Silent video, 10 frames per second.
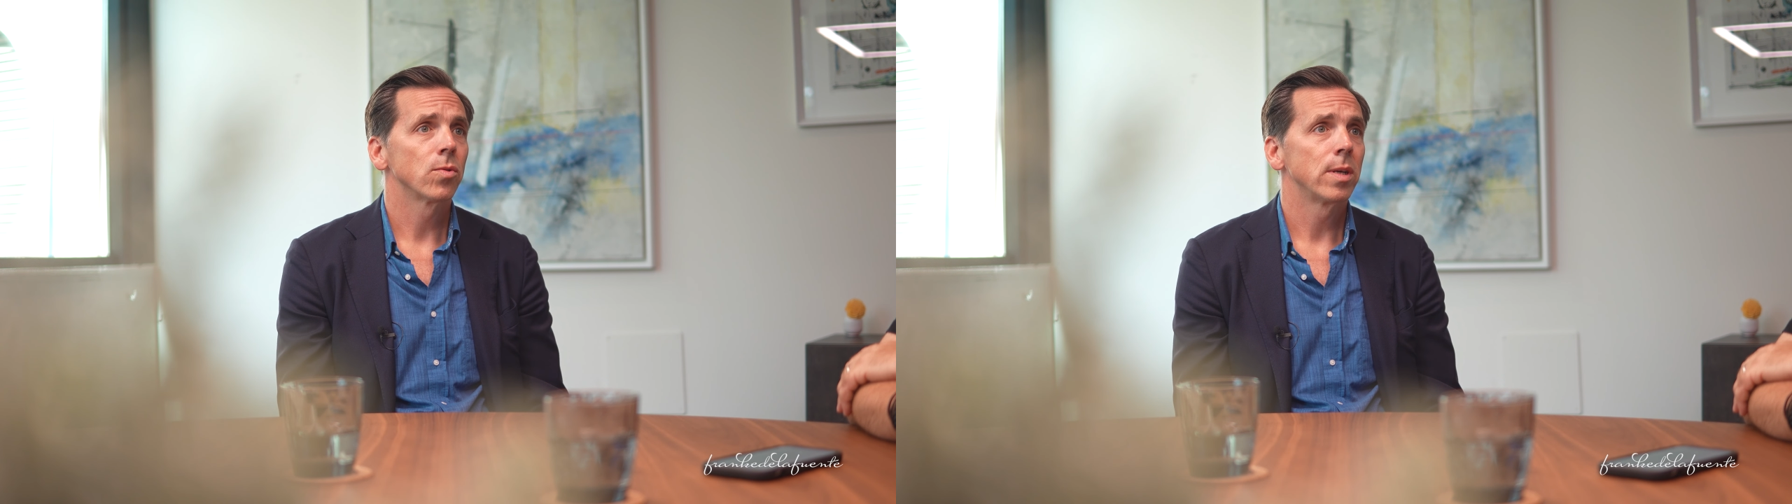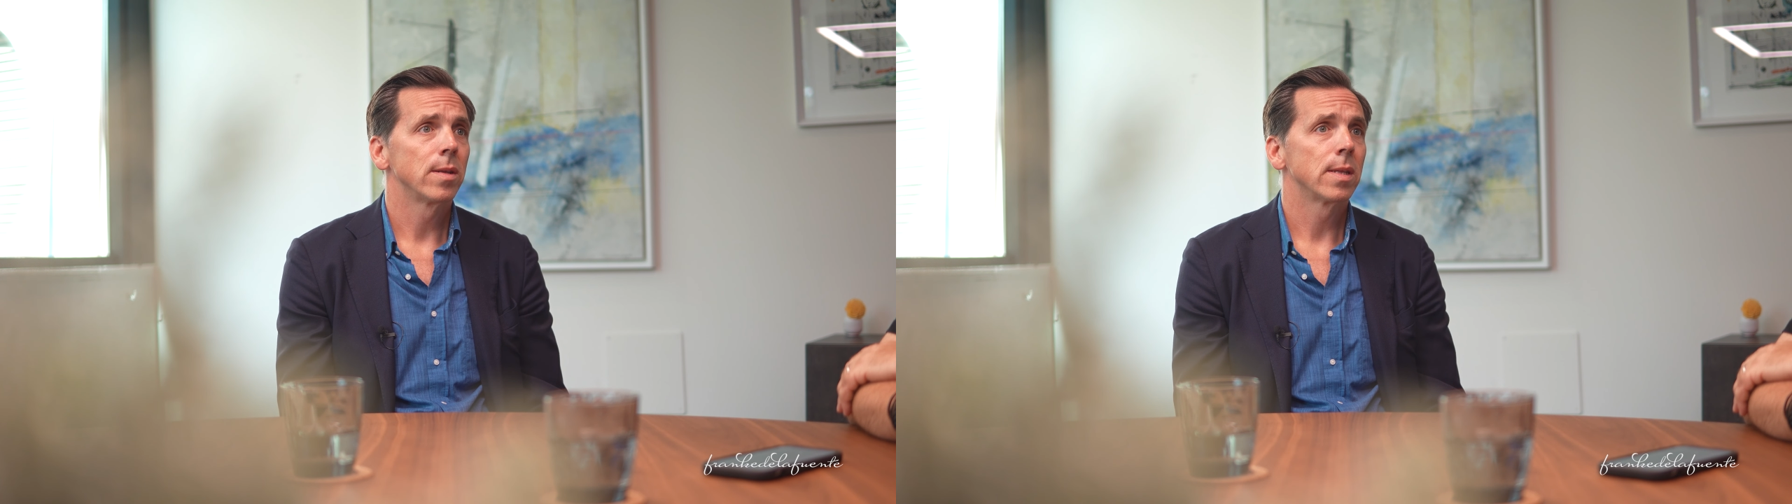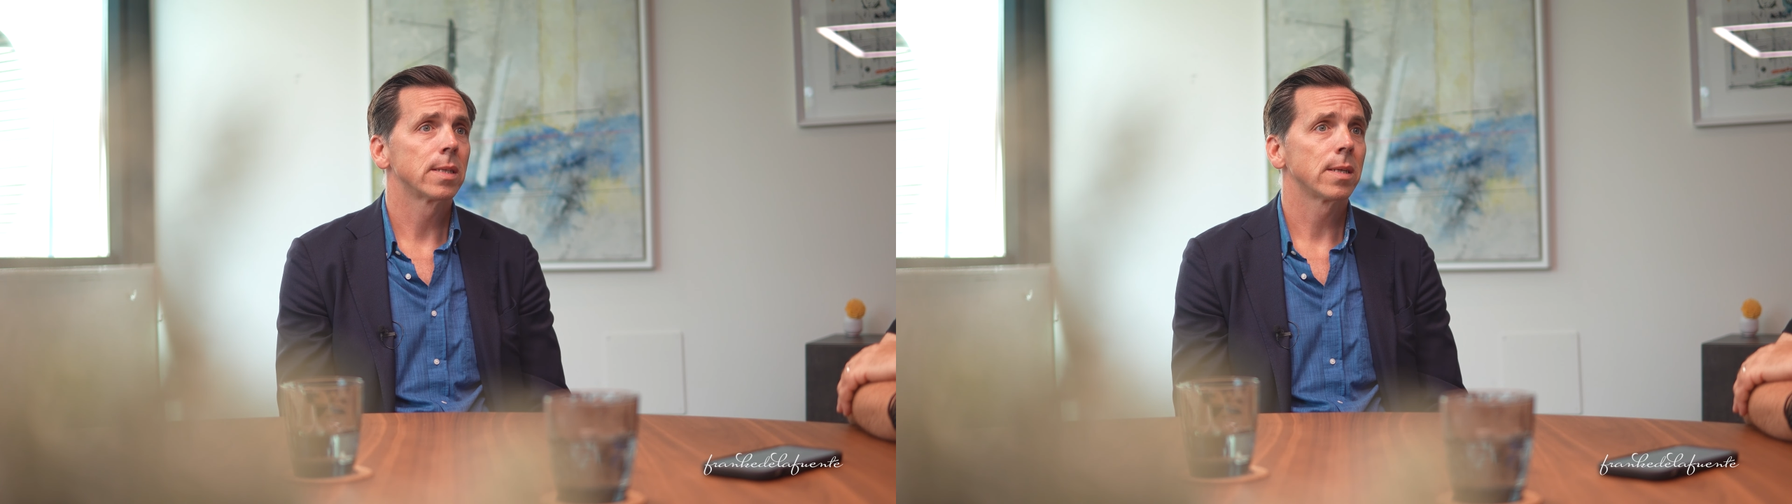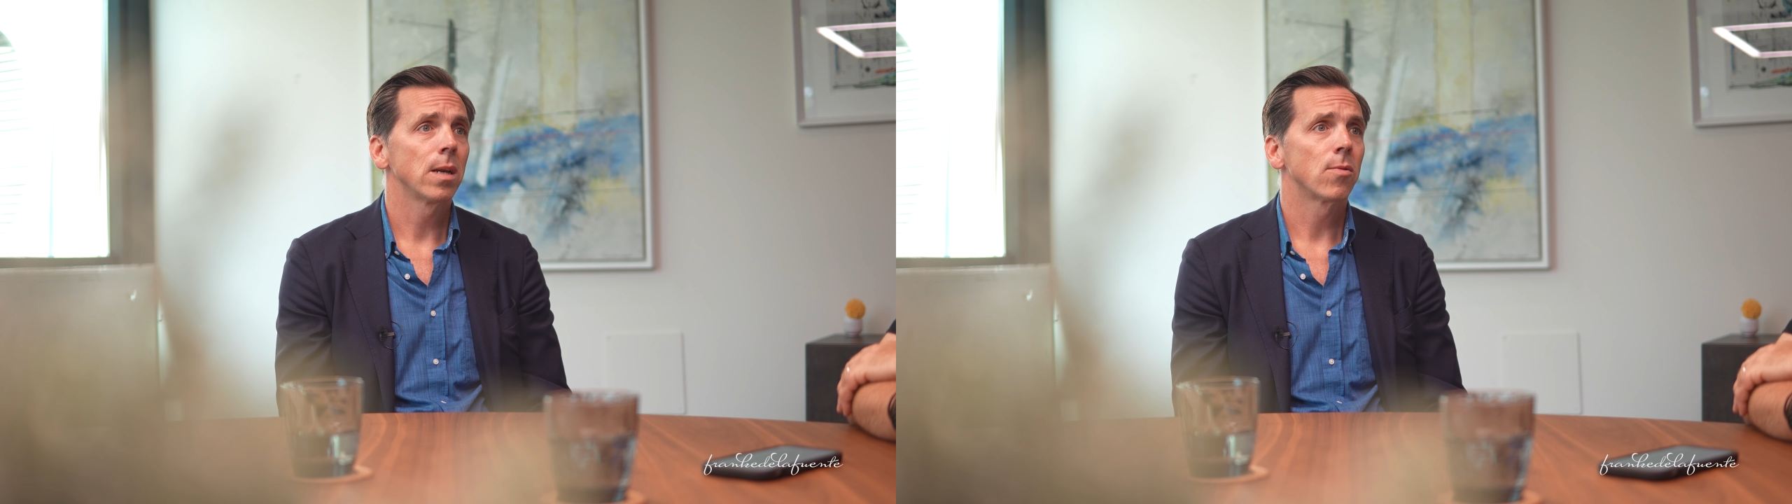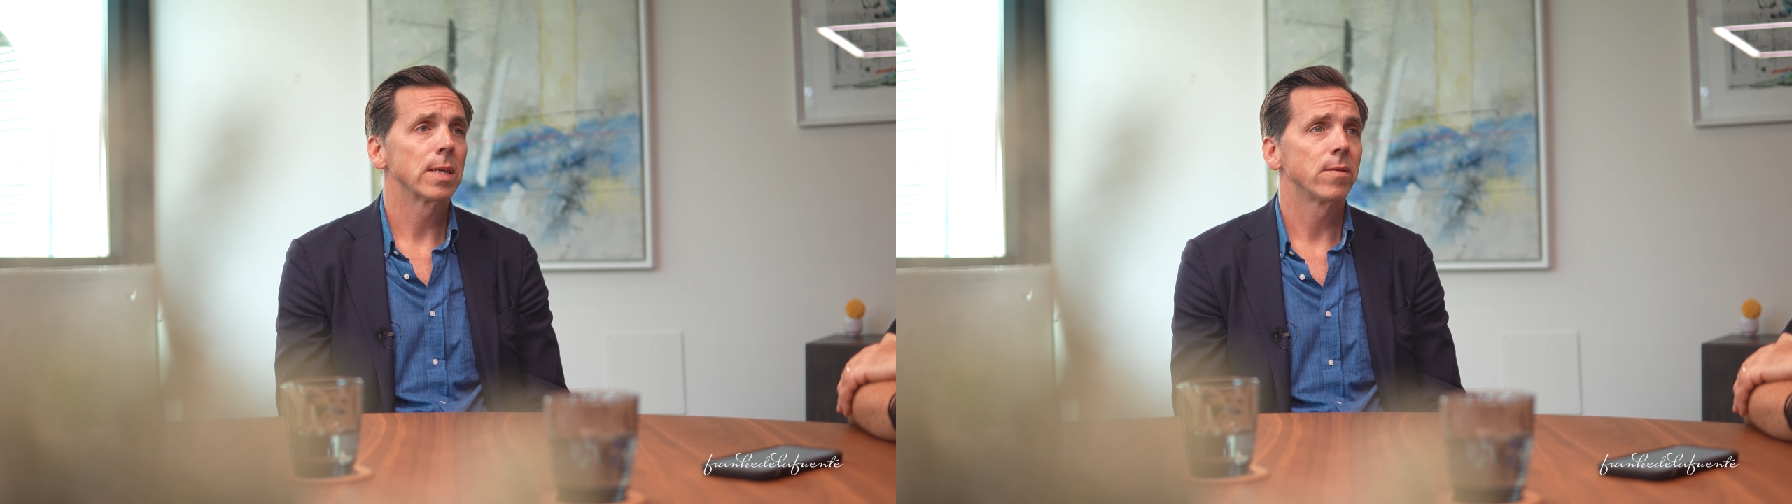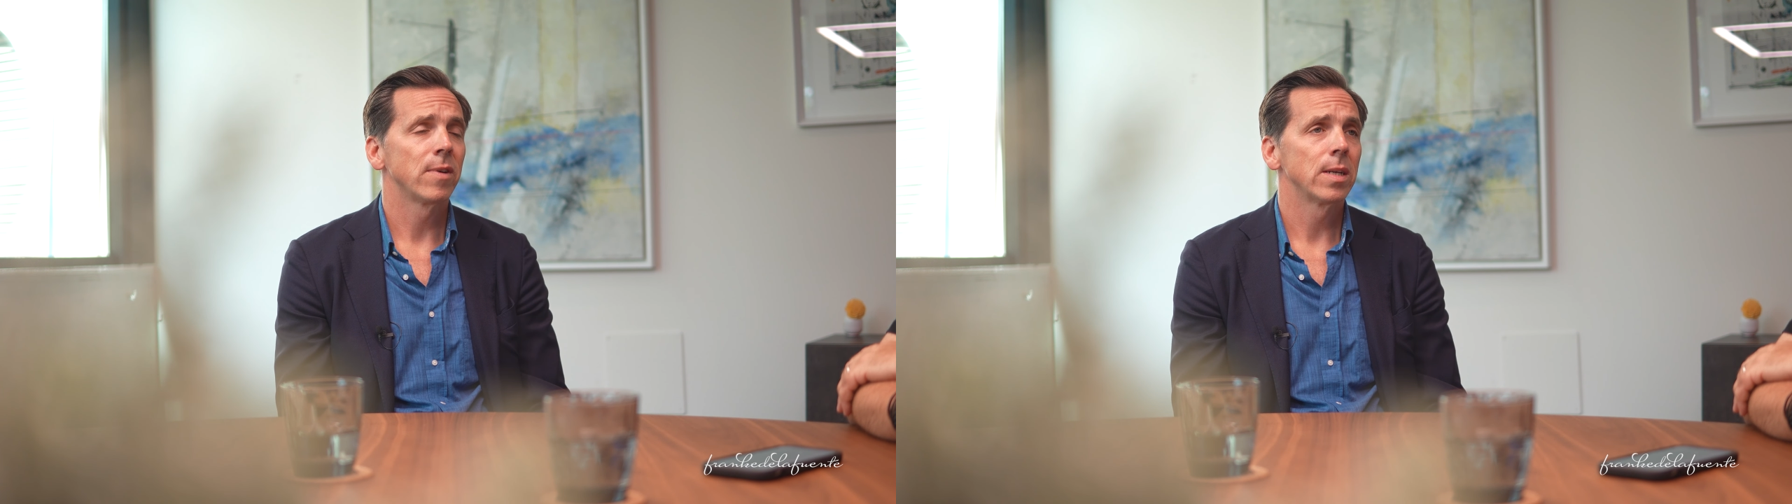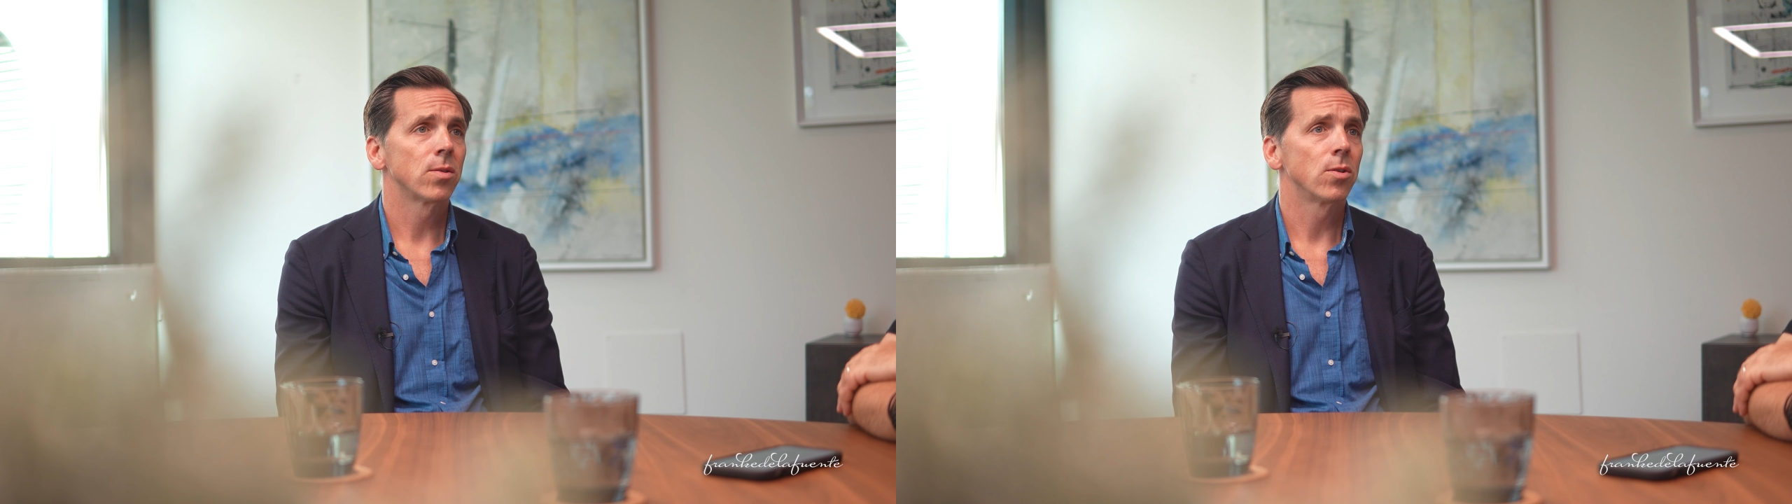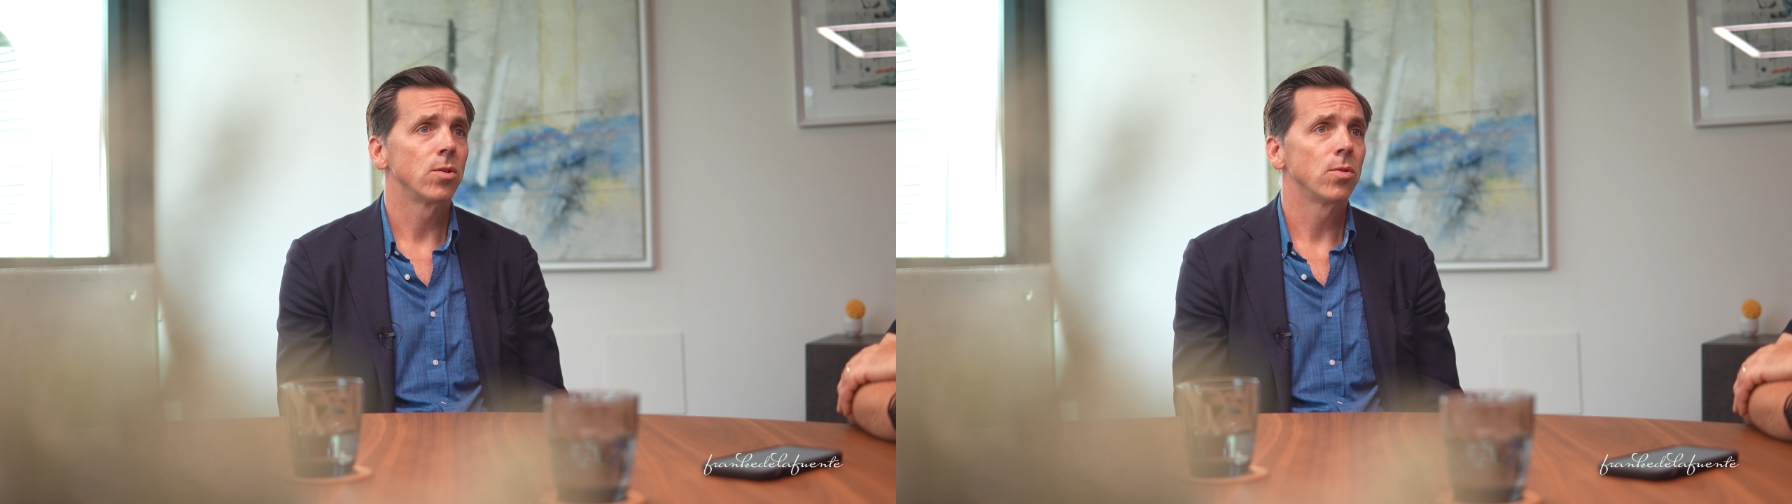the seller as a
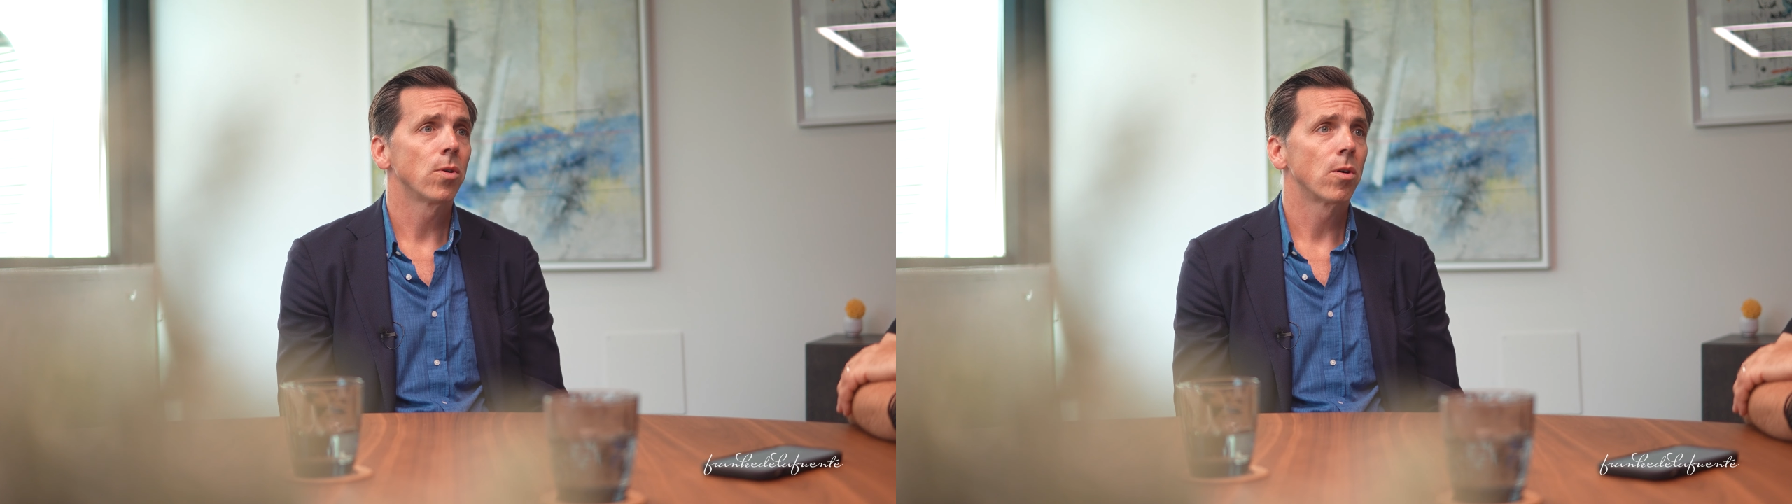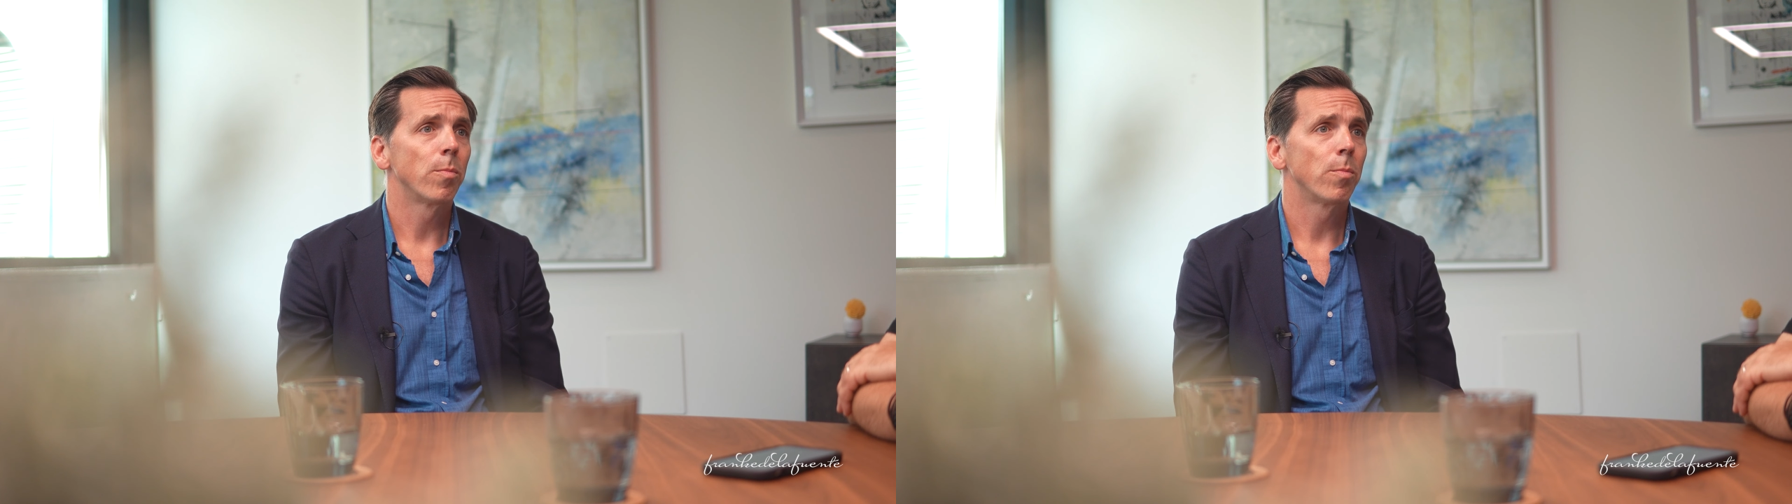vendor, you are